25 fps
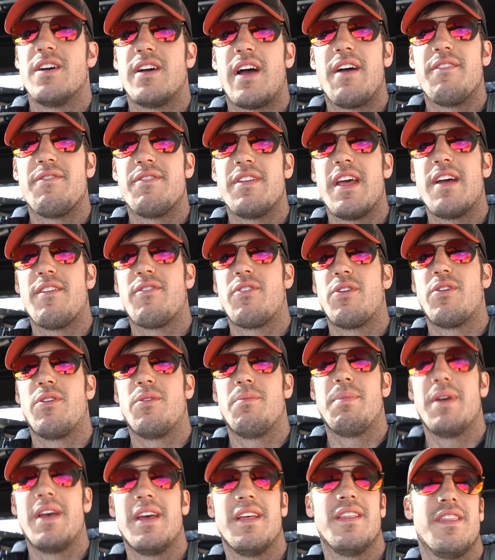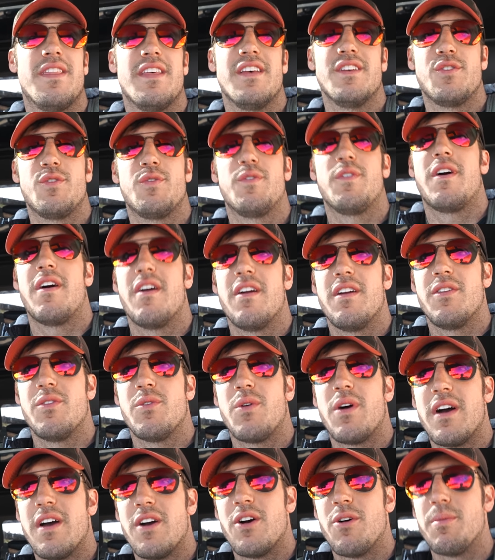I've never been this far into
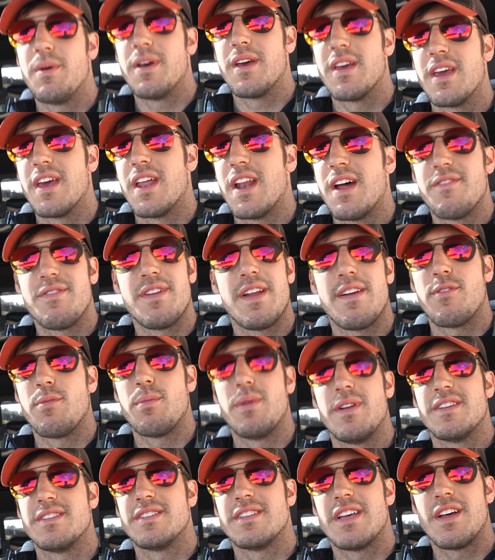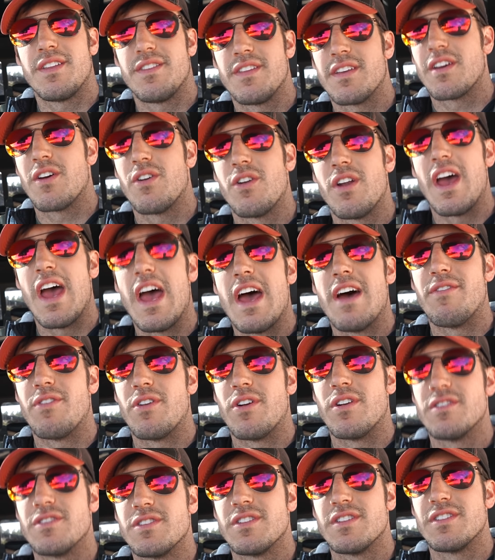Wyoming and I've never been to South Dakota
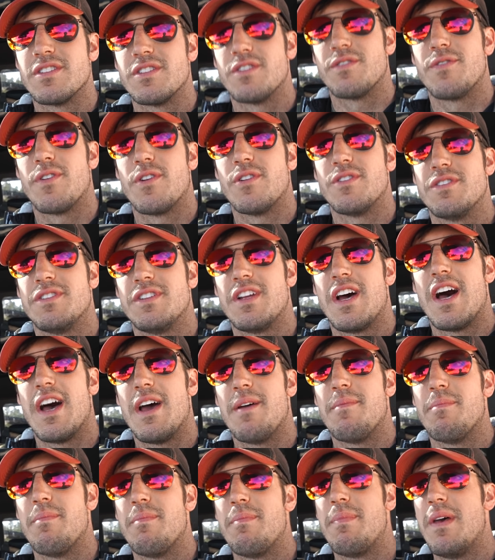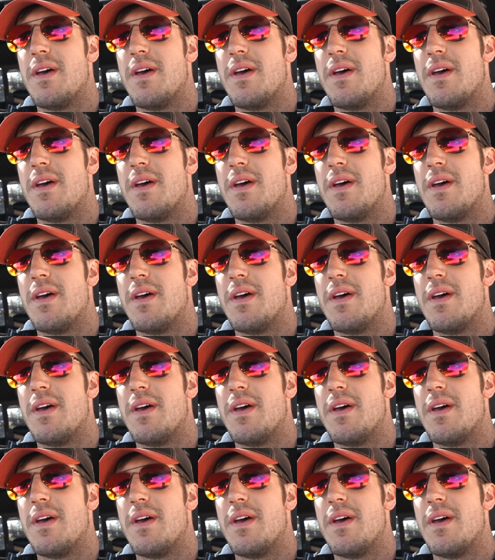ever, so this is the first time.